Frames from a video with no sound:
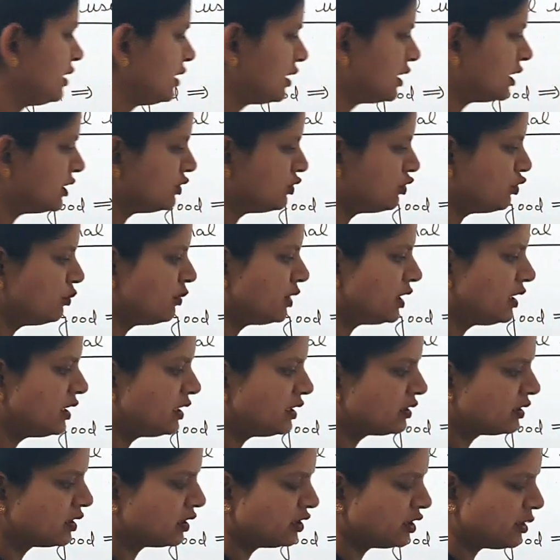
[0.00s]
consumer
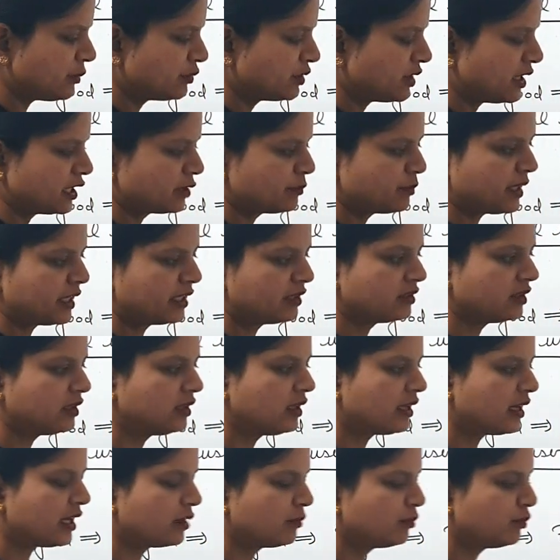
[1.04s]
does consumption
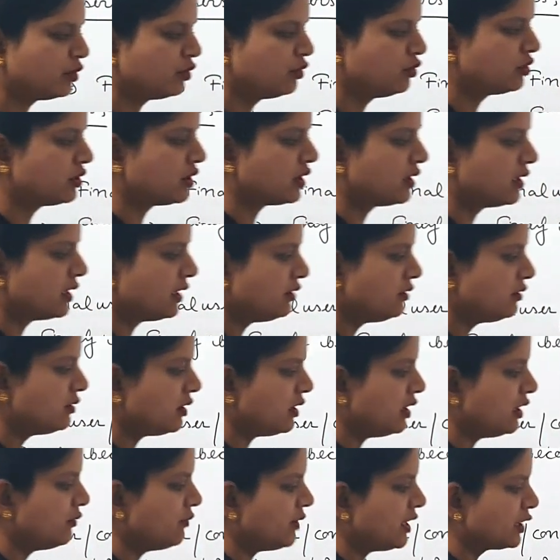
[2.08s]
expenditure and producer does
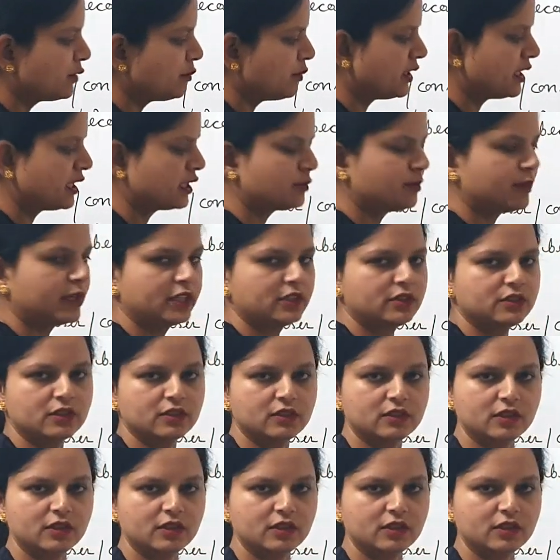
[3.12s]
investment expenditure.